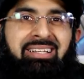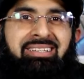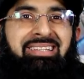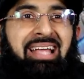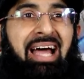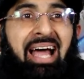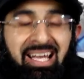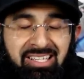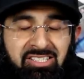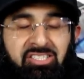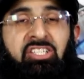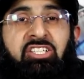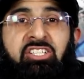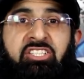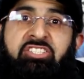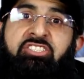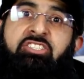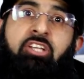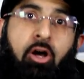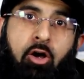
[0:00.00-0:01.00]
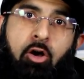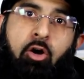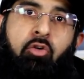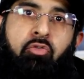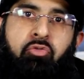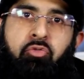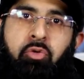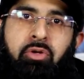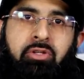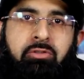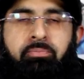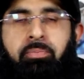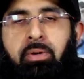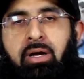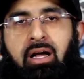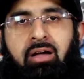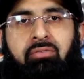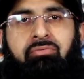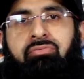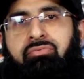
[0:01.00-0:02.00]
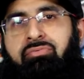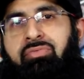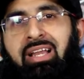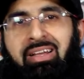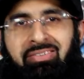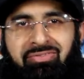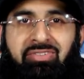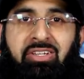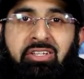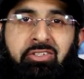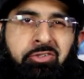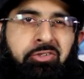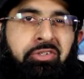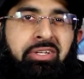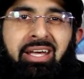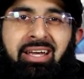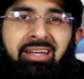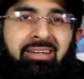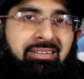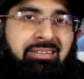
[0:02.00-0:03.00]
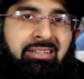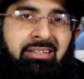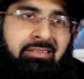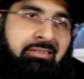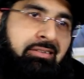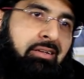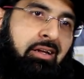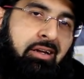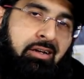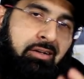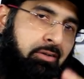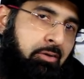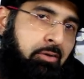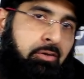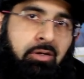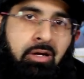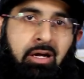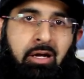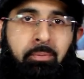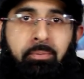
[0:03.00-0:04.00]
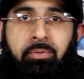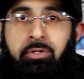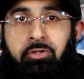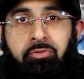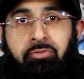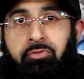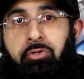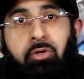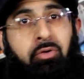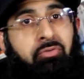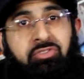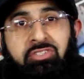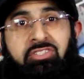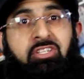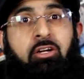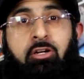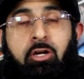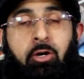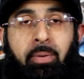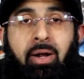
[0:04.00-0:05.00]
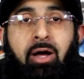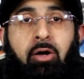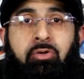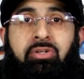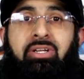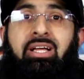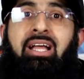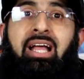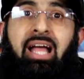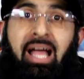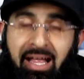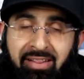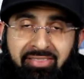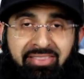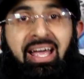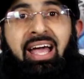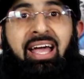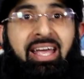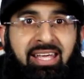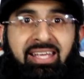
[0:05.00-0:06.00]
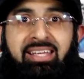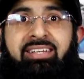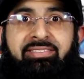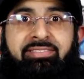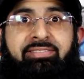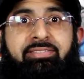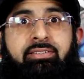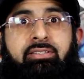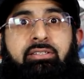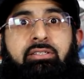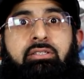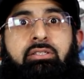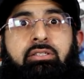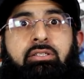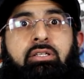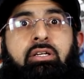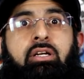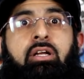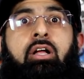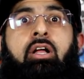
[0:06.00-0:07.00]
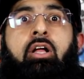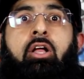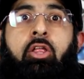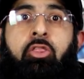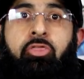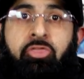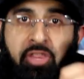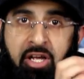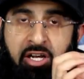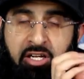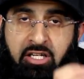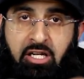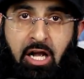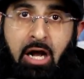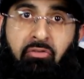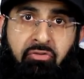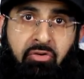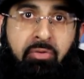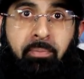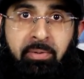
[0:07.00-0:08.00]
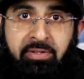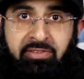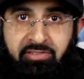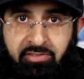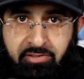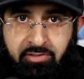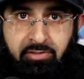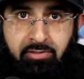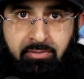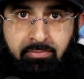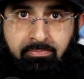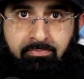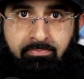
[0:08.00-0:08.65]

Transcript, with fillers: that I actually start off with, but I've left it to the end, and I don't know how many of you have stuck around, and that is the governments.